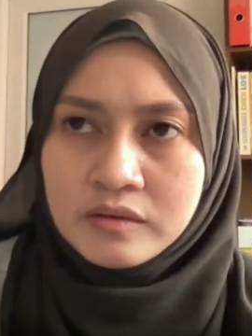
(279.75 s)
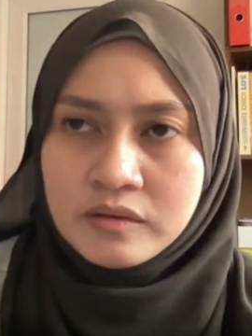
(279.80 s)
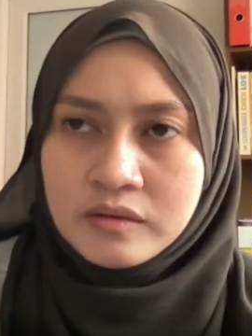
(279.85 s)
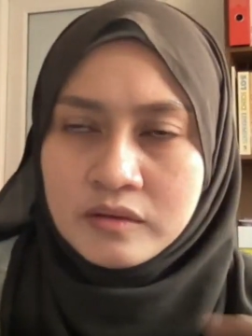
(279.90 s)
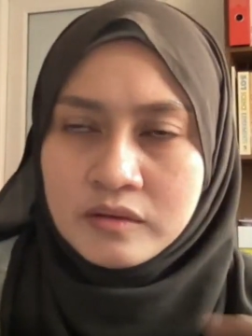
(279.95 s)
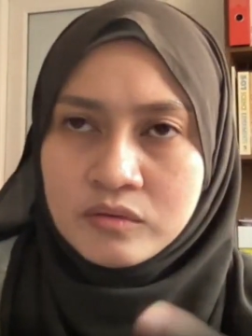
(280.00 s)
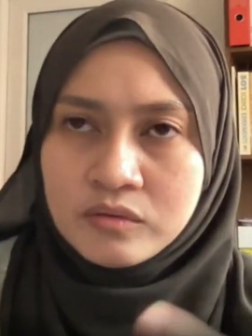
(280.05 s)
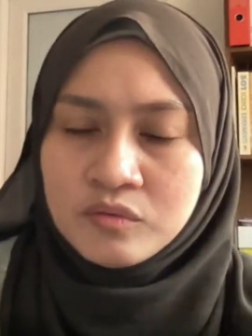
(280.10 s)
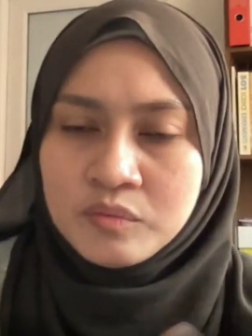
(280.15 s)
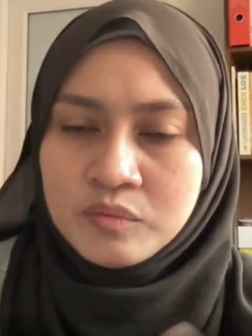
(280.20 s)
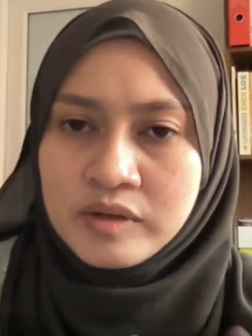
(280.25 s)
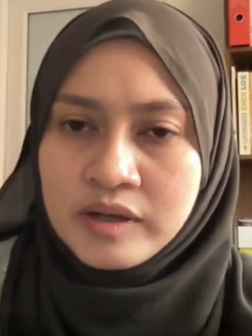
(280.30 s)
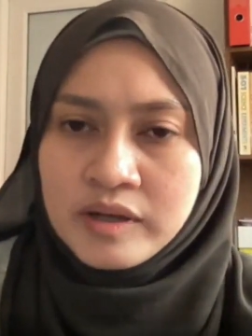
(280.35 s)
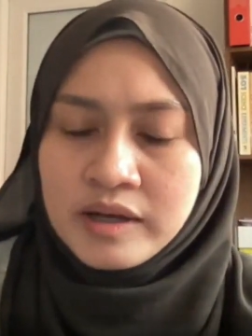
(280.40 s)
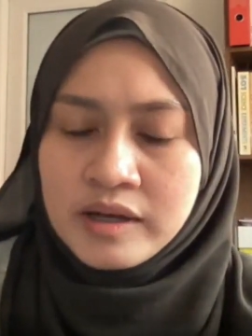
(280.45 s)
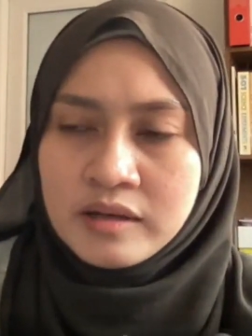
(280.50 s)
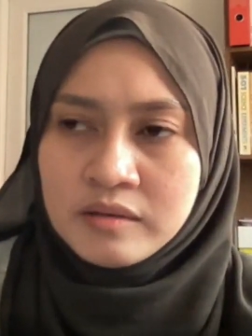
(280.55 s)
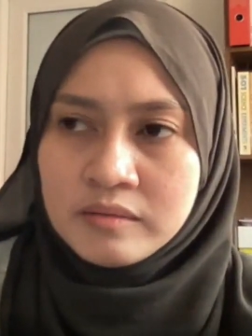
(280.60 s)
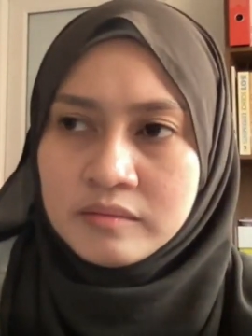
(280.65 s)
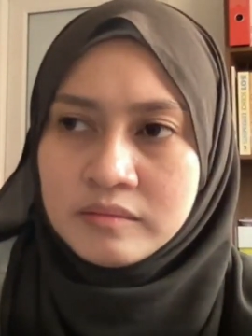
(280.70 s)

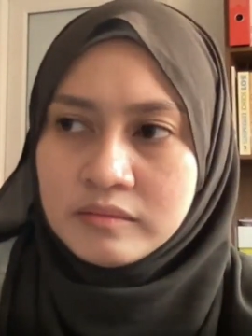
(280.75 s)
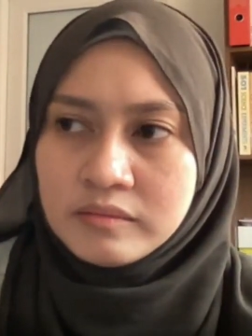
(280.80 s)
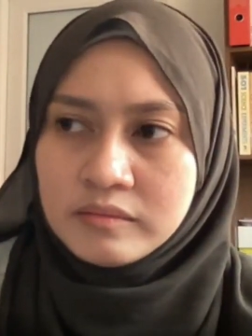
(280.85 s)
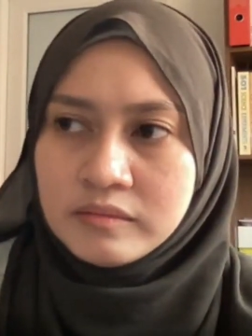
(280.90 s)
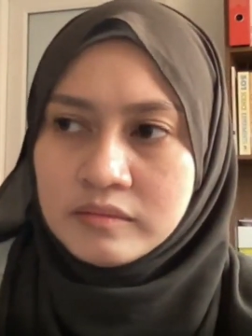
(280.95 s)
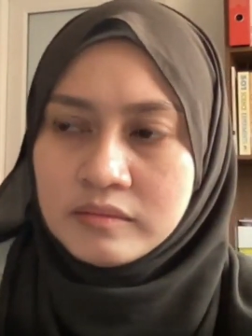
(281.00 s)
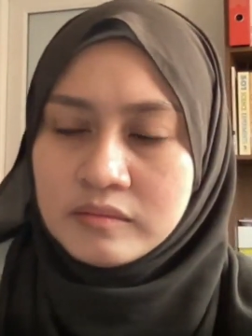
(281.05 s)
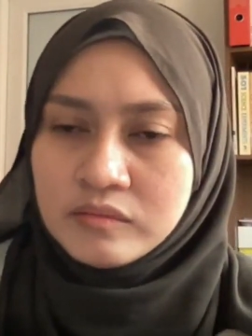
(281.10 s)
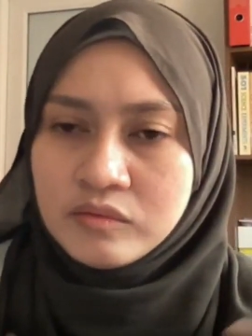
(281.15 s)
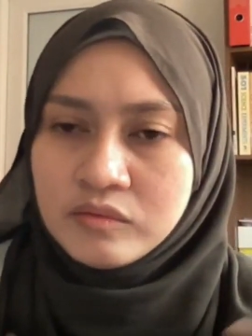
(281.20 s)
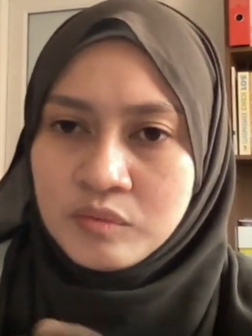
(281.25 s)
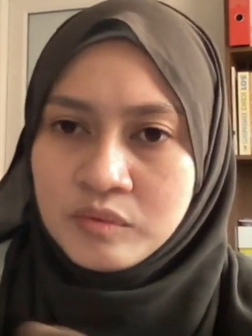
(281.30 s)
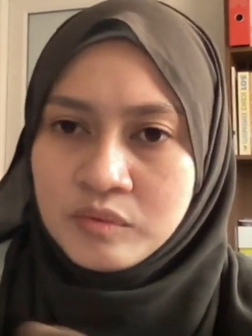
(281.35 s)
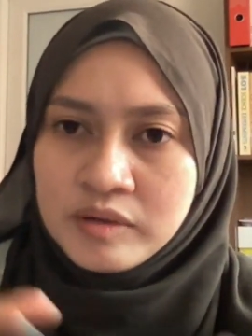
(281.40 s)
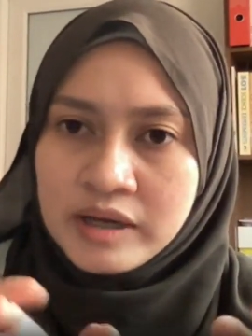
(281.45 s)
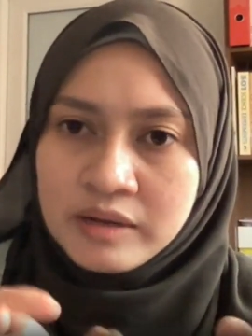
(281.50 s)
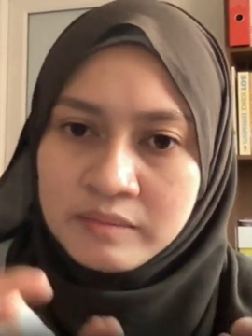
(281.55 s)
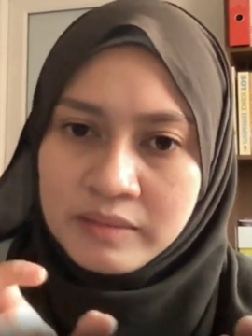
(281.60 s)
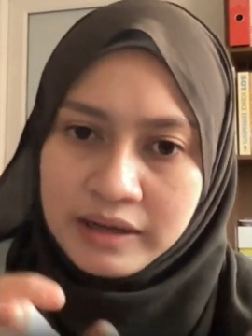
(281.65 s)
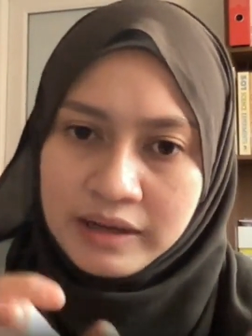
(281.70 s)
hubungan
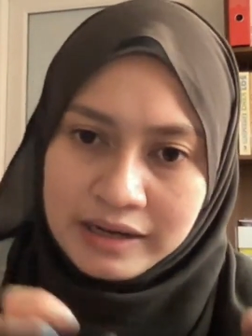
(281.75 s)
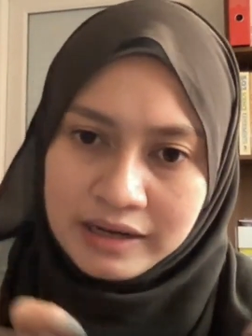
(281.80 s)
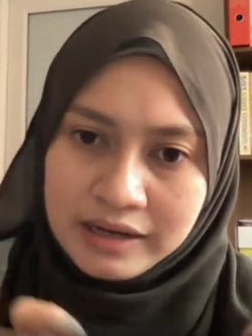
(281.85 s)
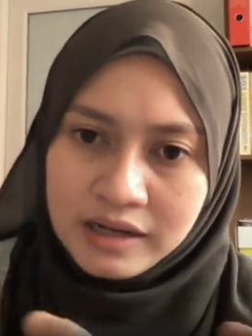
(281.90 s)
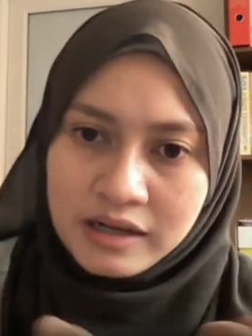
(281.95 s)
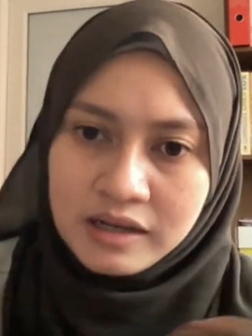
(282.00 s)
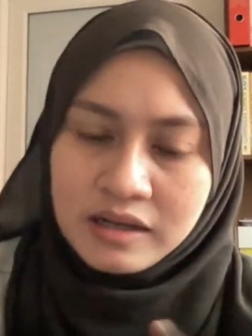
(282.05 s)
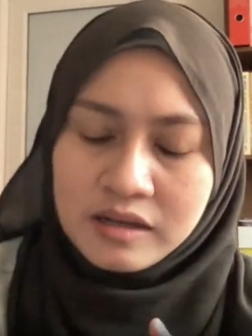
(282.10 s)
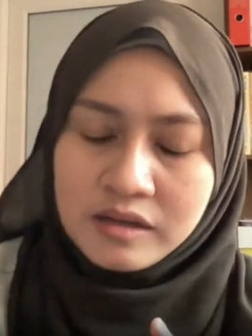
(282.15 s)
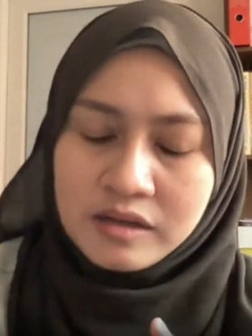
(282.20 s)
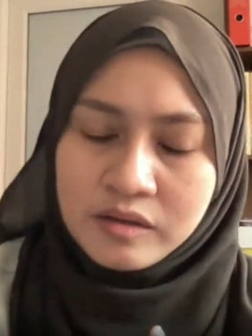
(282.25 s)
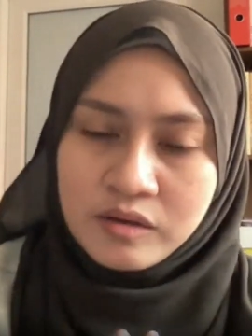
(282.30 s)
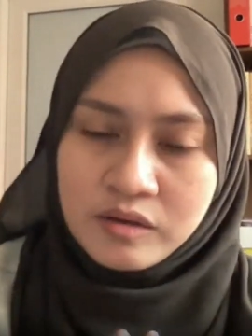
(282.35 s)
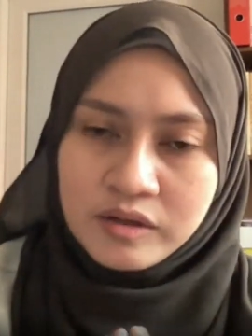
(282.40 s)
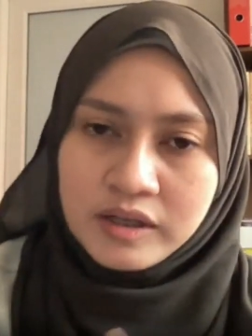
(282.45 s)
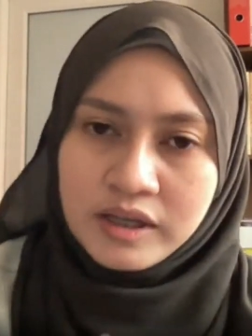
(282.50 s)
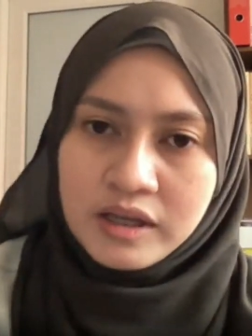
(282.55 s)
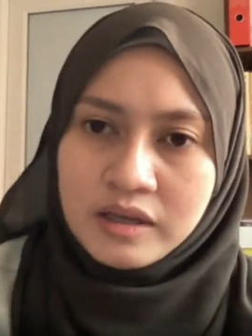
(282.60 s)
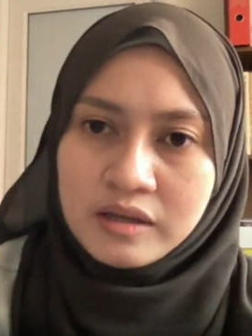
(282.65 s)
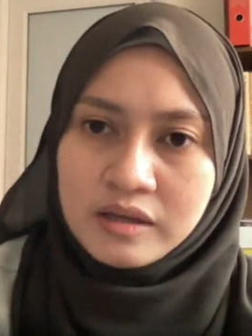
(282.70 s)
makanan lah.
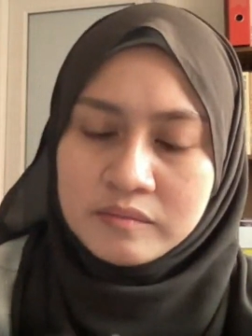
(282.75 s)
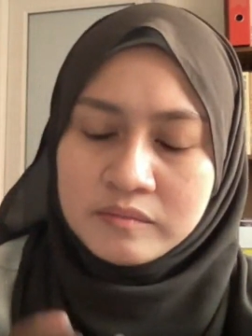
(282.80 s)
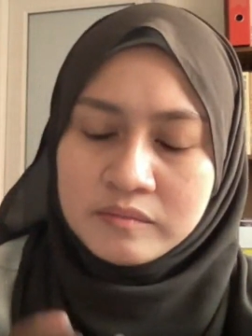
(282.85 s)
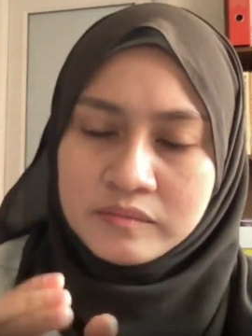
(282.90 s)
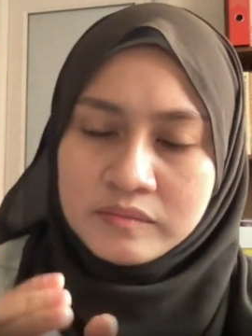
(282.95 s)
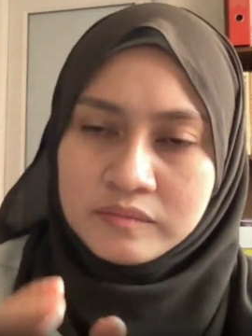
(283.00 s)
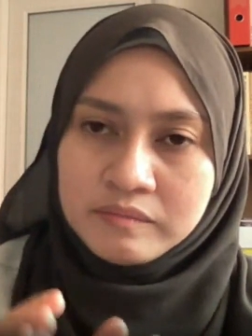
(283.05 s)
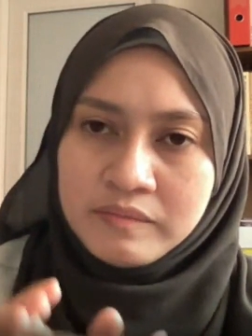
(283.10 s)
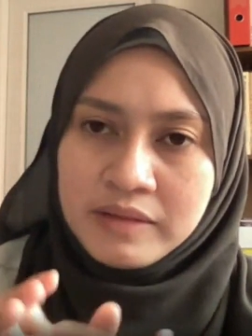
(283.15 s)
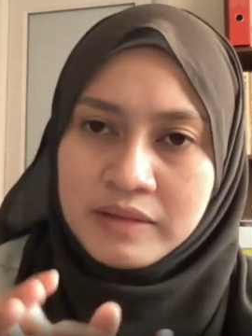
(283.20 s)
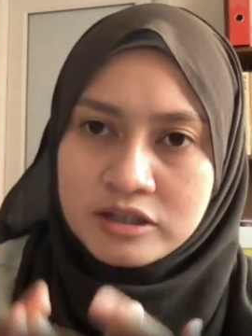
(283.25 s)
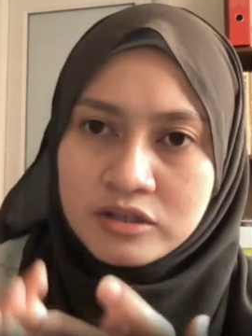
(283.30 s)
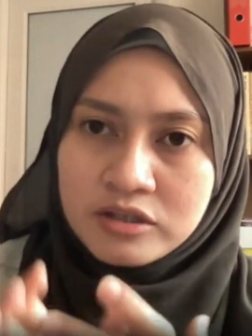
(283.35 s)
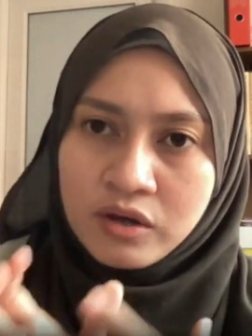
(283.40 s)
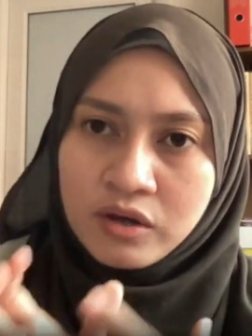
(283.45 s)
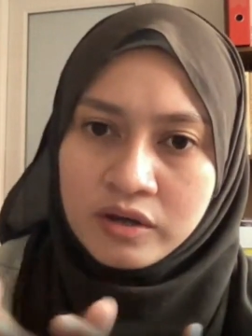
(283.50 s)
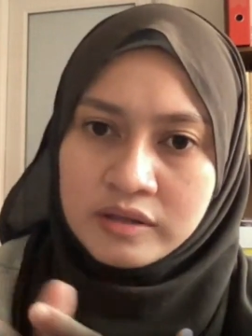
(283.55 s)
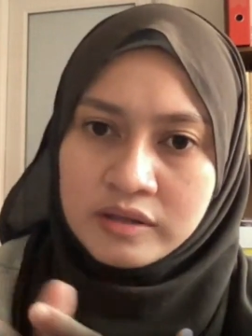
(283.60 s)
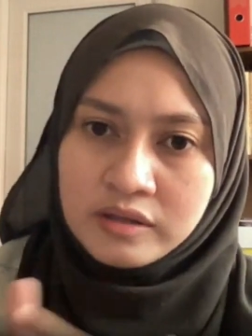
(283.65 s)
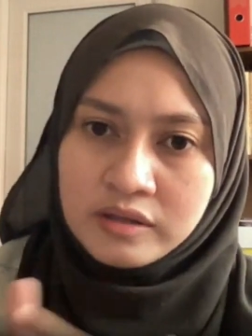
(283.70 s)
Okay, based
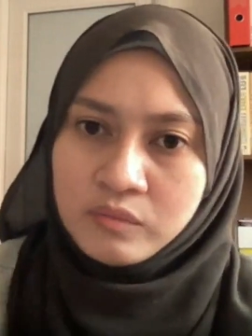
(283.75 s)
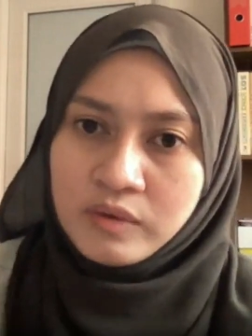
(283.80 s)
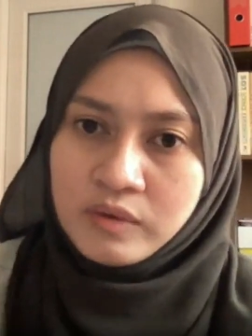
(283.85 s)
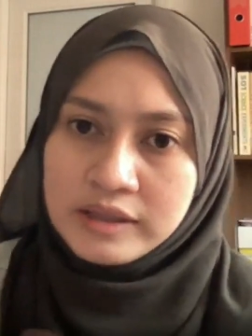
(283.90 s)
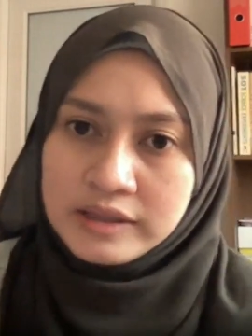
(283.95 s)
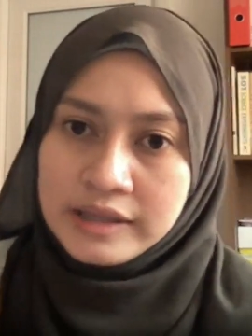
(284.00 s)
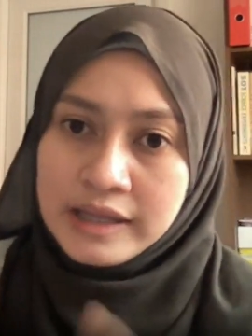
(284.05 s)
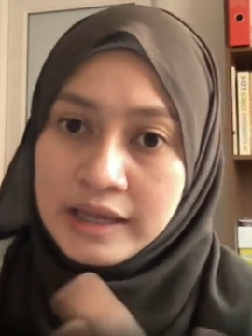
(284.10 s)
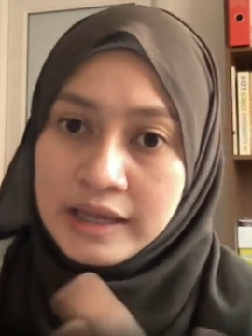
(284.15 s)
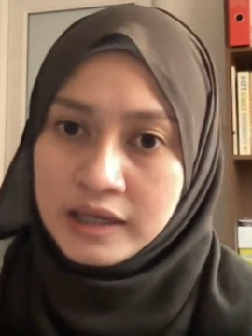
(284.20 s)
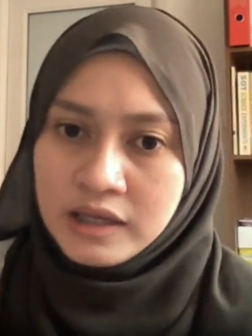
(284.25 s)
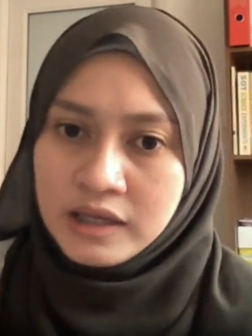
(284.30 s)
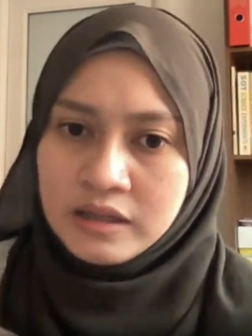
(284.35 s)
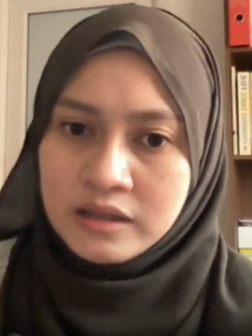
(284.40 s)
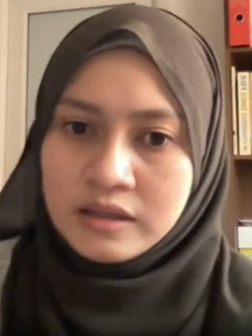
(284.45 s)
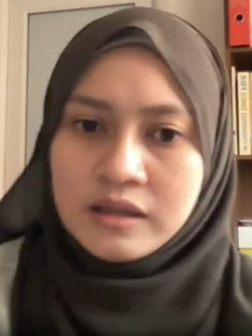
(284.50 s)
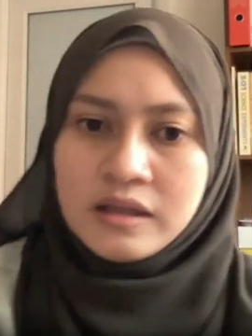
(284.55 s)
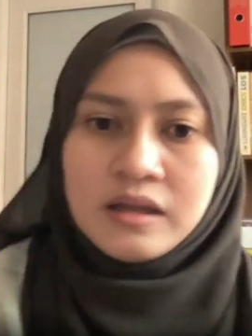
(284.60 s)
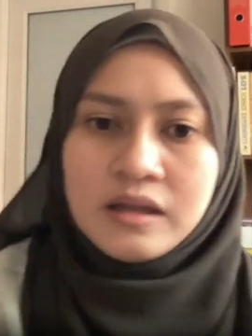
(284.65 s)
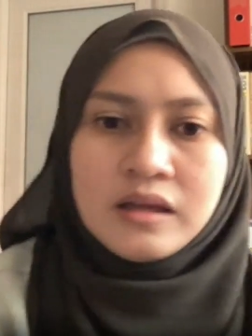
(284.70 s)
on what they eat.